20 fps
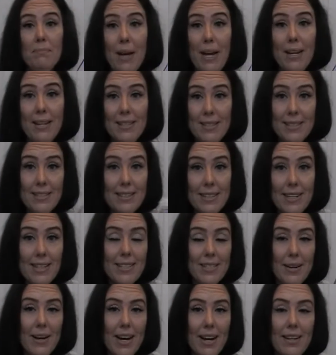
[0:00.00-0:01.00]
mine is
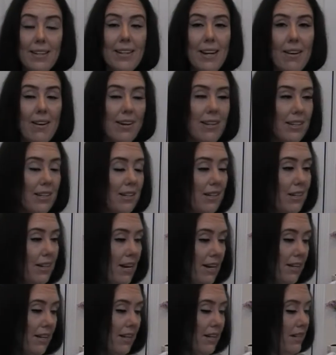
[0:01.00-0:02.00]
side. Now I get it,
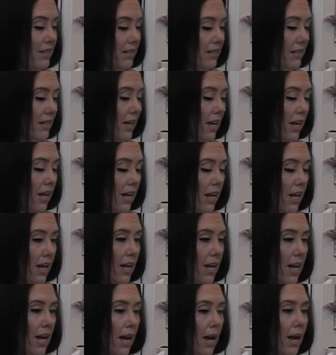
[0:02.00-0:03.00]
I guess.
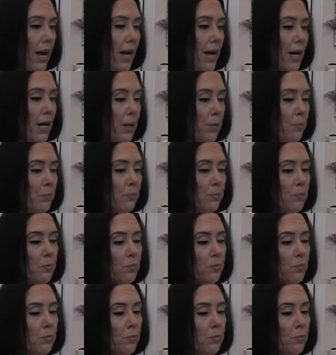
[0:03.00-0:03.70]
Um,